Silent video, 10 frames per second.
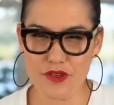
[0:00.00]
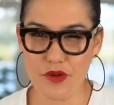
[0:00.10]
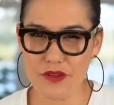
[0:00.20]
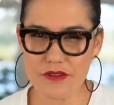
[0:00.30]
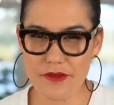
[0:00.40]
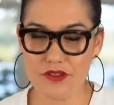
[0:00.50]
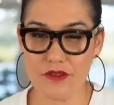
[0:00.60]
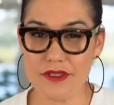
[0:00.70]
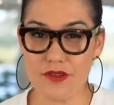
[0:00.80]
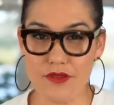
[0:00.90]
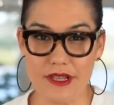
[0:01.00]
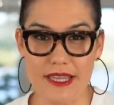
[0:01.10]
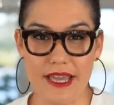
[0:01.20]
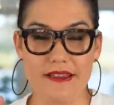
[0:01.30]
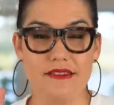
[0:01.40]
You want those mushrooms to really
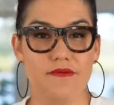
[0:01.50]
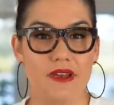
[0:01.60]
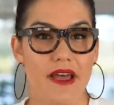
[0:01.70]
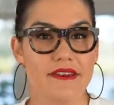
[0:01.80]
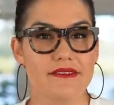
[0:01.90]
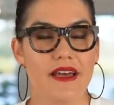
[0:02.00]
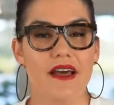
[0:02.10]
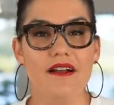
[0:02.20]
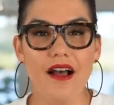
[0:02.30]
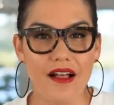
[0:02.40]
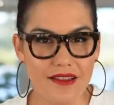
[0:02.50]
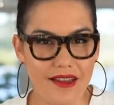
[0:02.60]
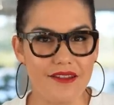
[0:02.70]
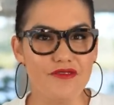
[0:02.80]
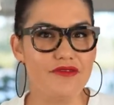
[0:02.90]
get some nice color
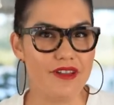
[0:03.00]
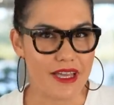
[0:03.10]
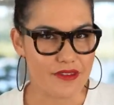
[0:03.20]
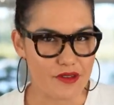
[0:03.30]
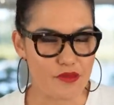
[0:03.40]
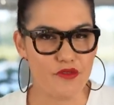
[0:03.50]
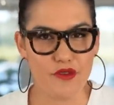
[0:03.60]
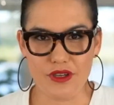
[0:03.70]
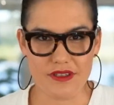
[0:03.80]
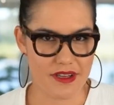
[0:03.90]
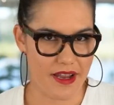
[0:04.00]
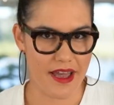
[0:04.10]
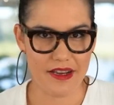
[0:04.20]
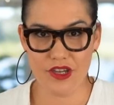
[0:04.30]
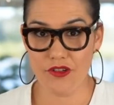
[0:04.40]
and flavor before you start
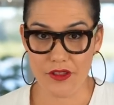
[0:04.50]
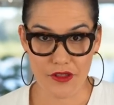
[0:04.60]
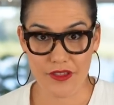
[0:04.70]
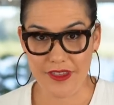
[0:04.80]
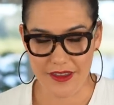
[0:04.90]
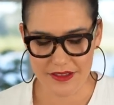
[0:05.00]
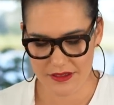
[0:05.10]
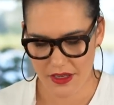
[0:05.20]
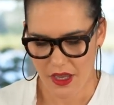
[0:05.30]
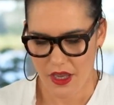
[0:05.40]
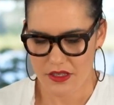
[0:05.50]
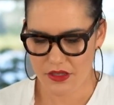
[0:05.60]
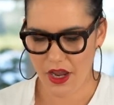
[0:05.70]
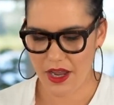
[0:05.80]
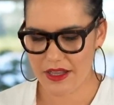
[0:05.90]
adding your other things.
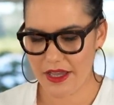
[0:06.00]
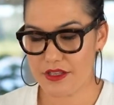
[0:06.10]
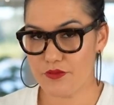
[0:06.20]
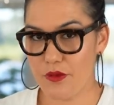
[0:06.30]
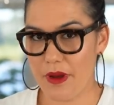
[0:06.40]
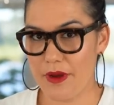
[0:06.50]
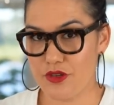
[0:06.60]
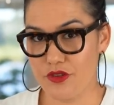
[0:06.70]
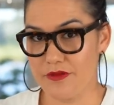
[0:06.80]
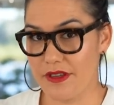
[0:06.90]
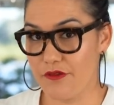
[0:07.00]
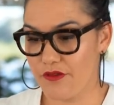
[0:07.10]
So I like to put my mushrooms in